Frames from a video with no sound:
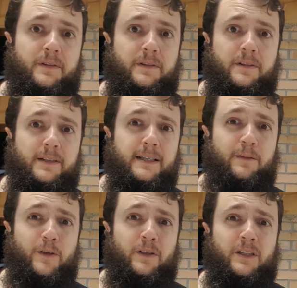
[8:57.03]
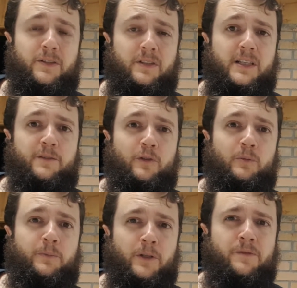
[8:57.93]
Right? If you're going to do these
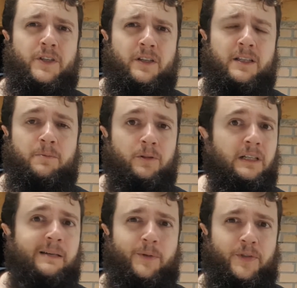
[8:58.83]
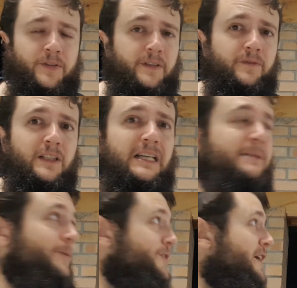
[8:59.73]
formal proofs, you need to put labels on it. If the
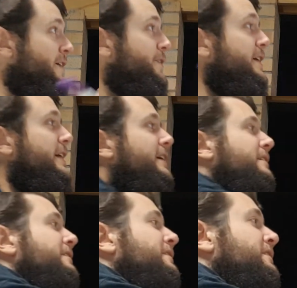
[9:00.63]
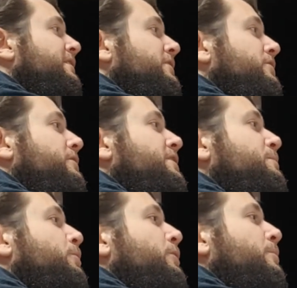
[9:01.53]
labels aren't there, you need to
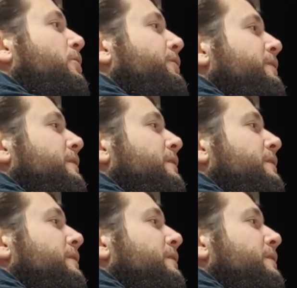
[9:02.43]
put them on.